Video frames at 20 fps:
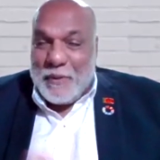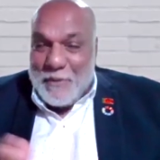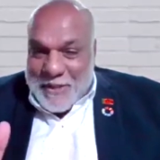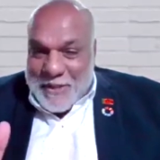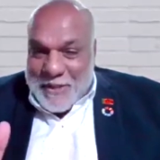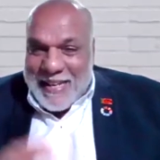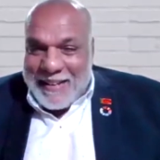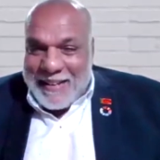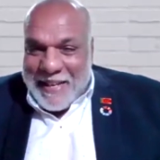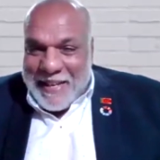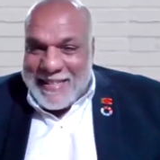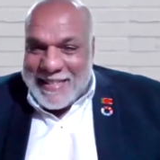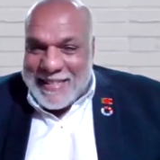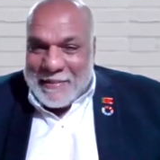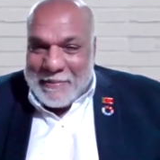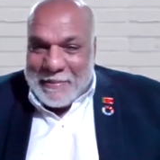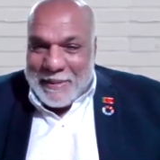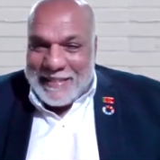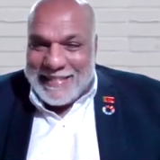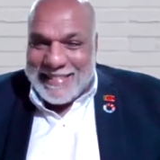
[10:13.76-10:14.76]
Fruits and
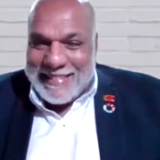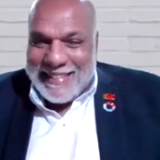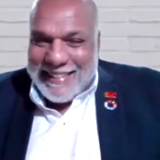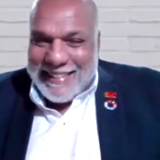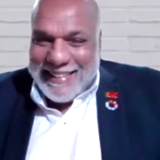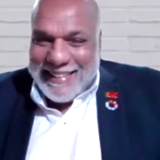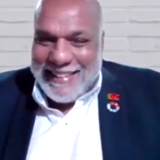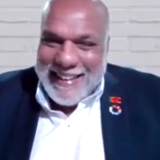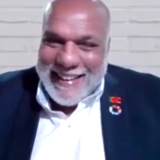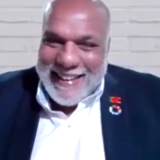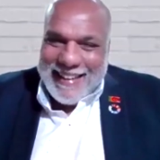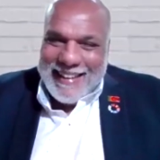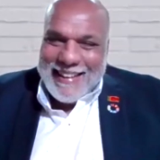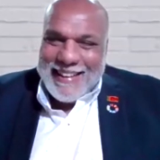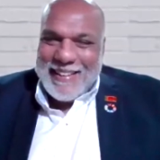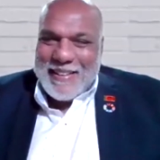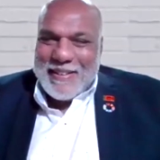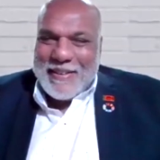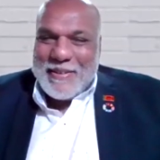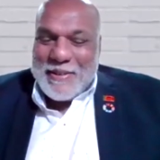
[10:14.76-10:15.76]
vegetables.
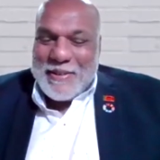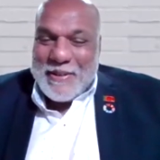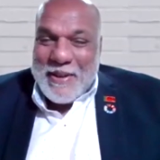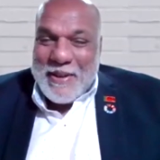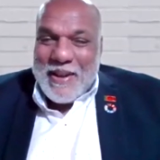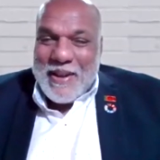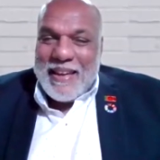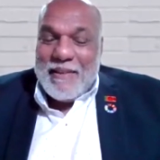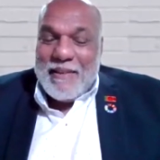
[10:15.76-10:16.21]
You know,